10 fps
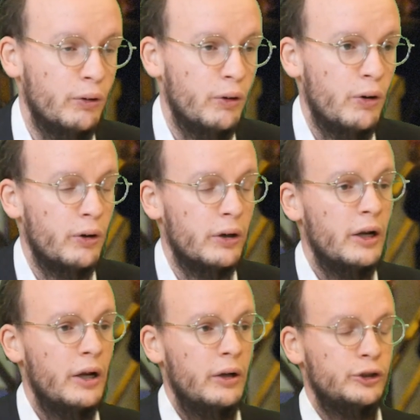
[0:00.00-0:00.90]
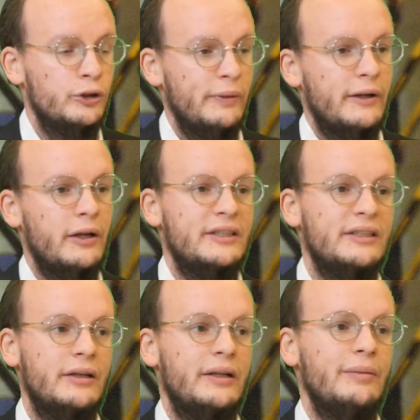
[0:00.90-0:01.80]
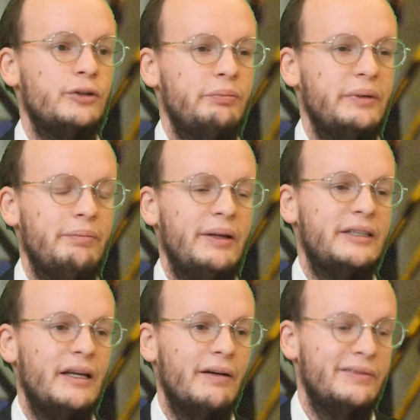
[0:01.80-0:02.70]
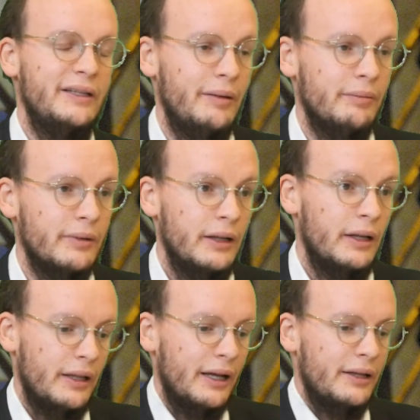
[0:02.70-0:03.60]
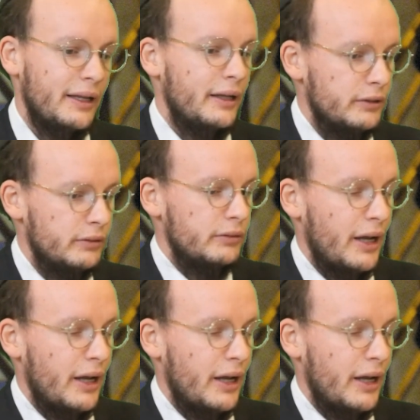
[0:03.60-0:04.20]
Or should we consider them to be Mityavnim like then?